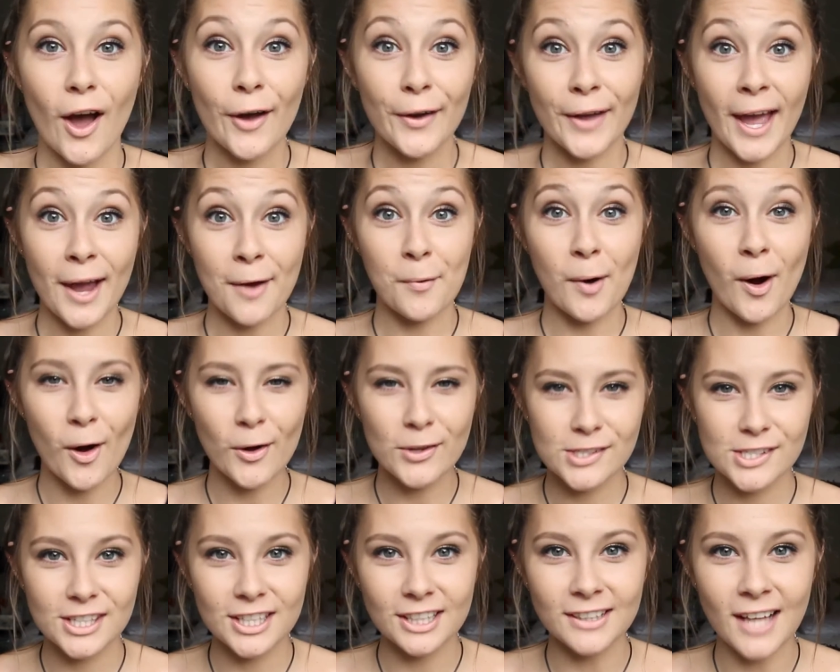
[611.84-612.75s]
Okay, we're
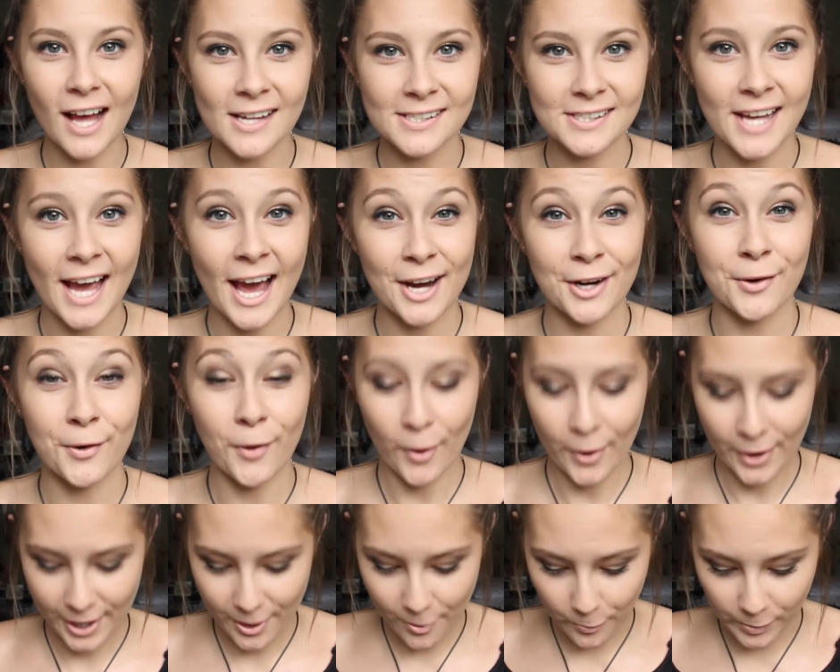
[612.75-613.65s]
on to the last
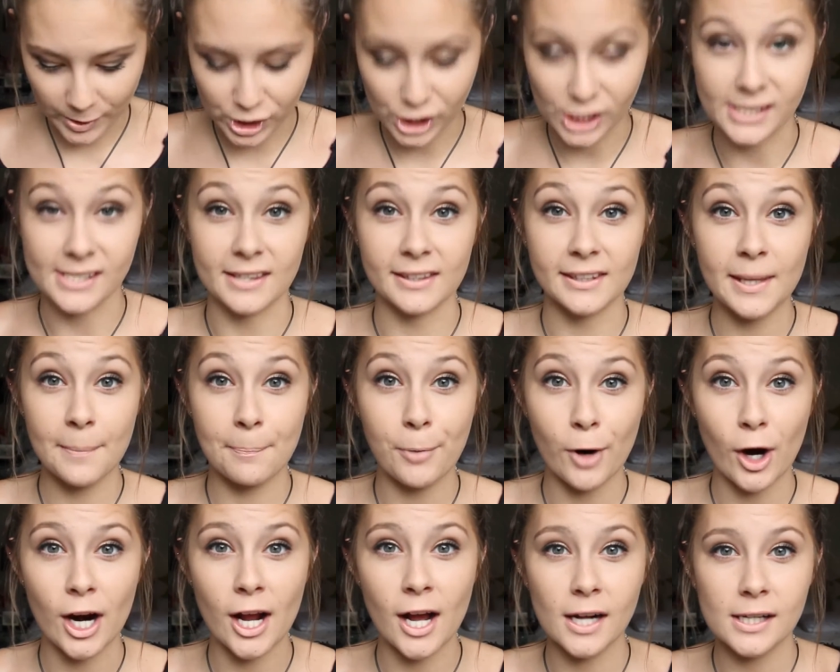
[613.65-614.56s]
category, which is lip
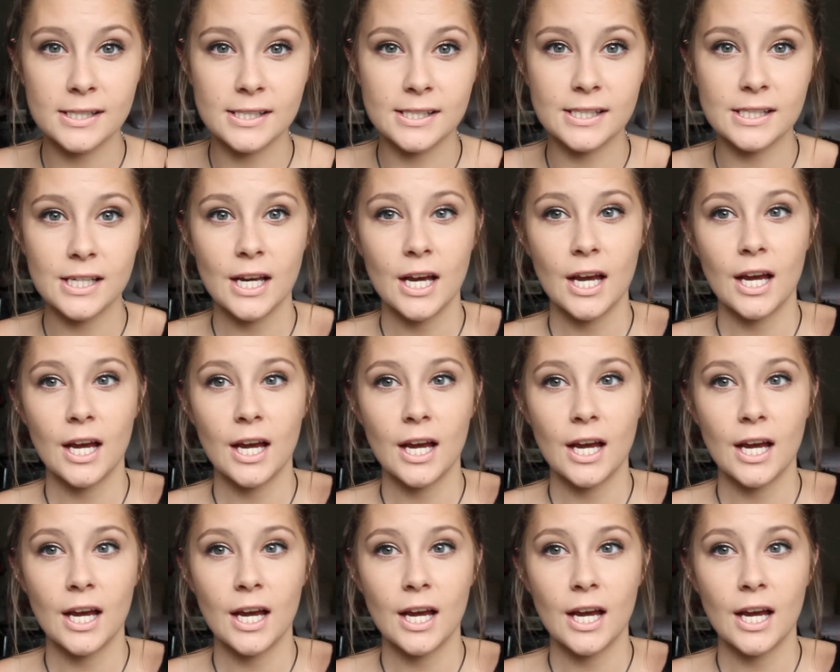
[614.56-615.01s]
products.